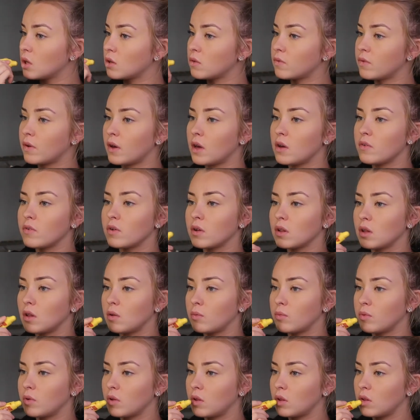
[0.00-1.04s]
favourite
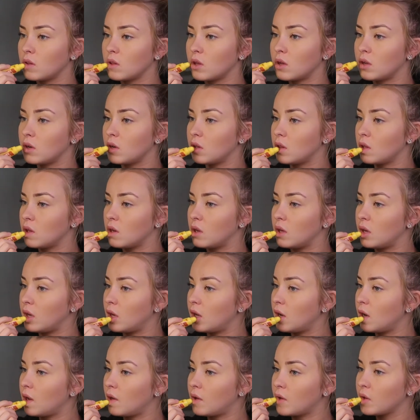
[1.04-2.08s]
lipsol at the end of the
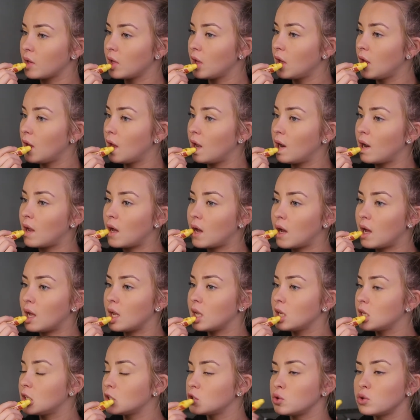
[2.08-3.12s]
day, look. Like,
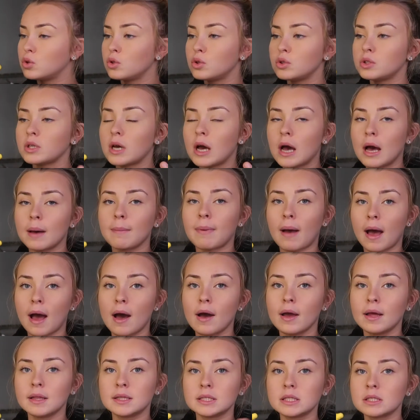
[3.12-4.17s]
there's no doubt
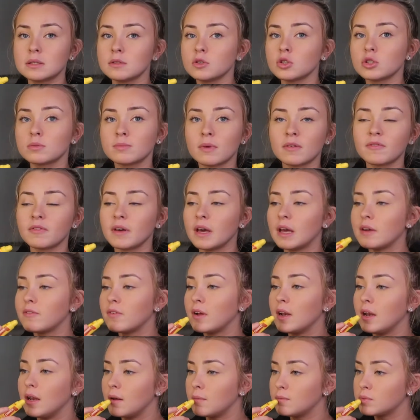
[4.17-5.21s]
about it, this is just my
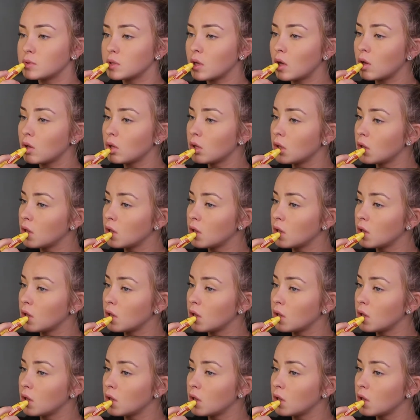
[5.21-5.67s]
favourite lipsol.